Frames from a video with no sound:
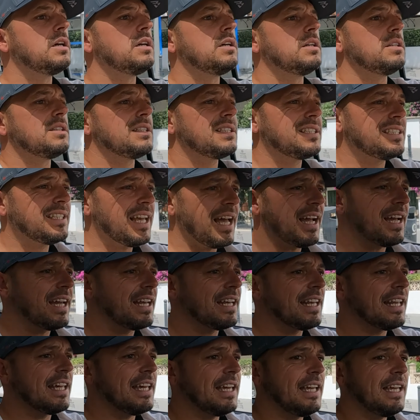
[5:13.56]

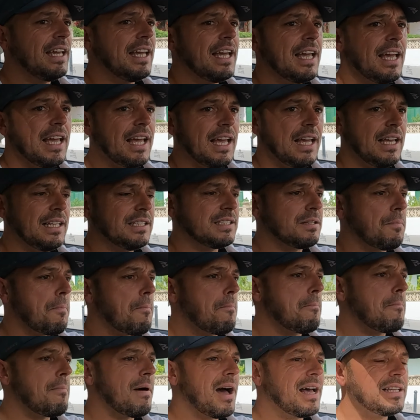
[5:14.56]
Secondly, it's a
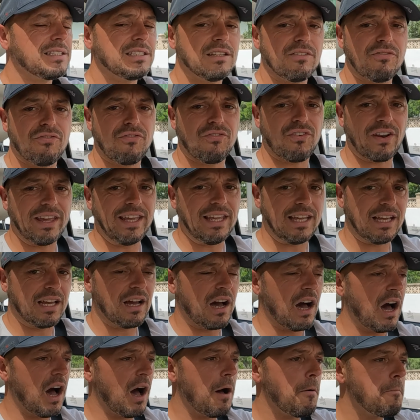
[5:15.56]
massive fleet
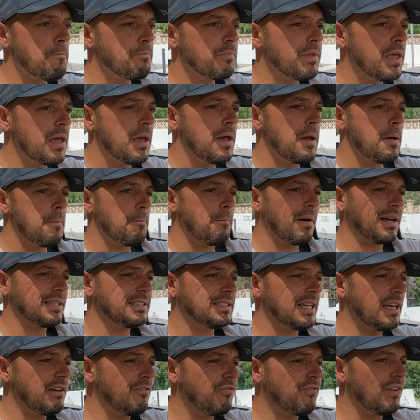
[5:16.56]
car. By
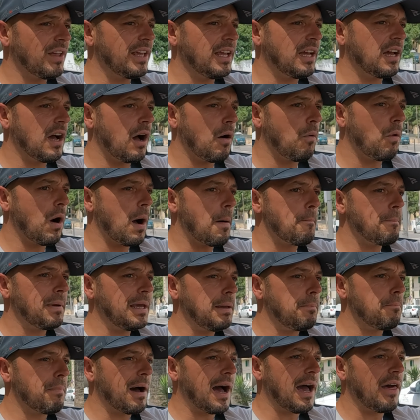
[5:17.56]
saying fleet car, what I
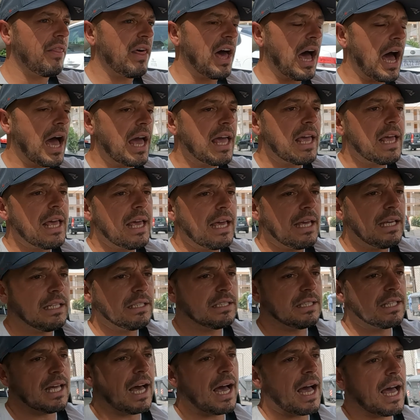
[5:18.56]
mean by that
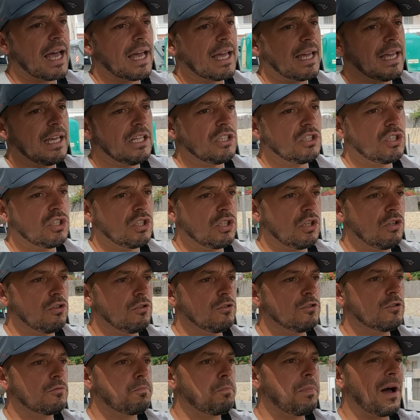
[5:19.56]
is that it's
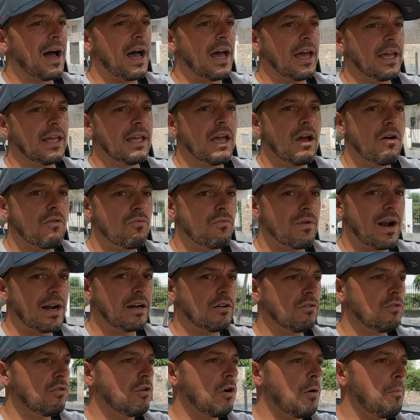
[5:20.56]
used by
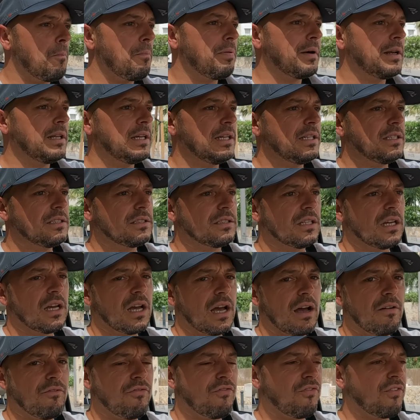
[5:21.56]
rental companies
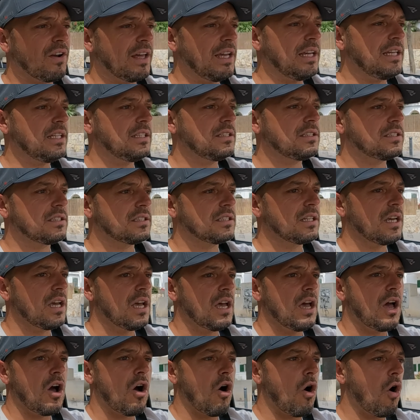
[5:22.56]
and fleets
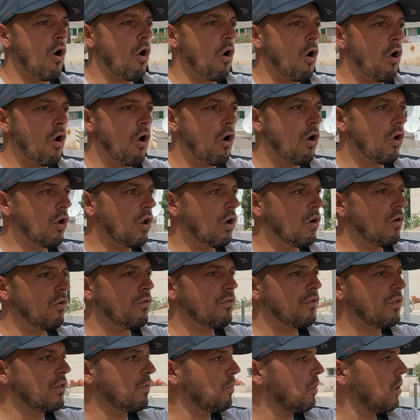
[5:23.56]
all
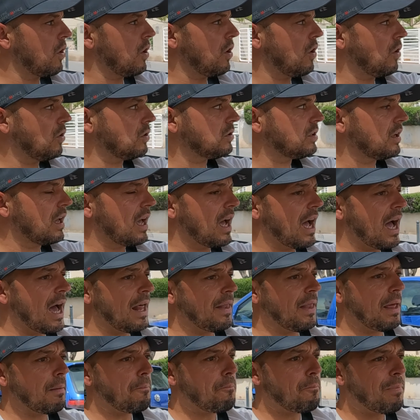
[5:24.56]
over the world,
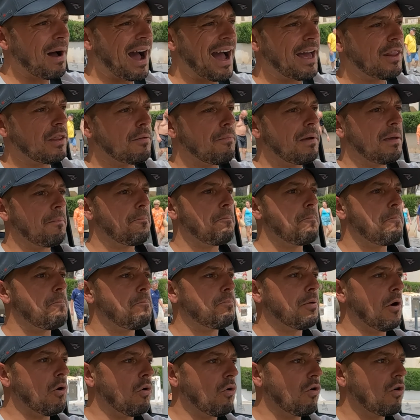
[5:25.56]
and they buy them in
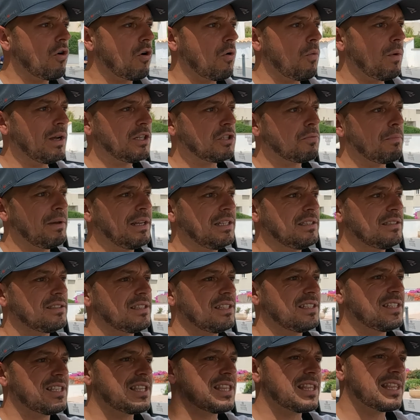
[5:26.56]
bulk, which means
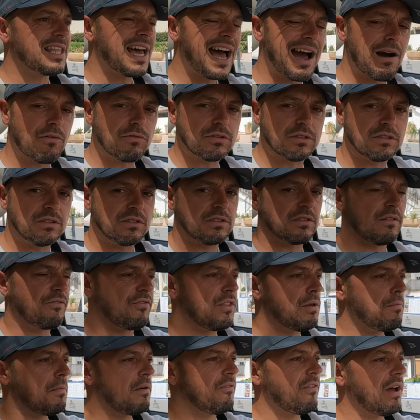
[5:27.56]
there's thousands of
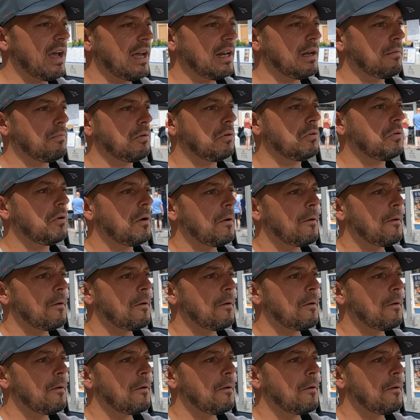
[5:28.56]
them available,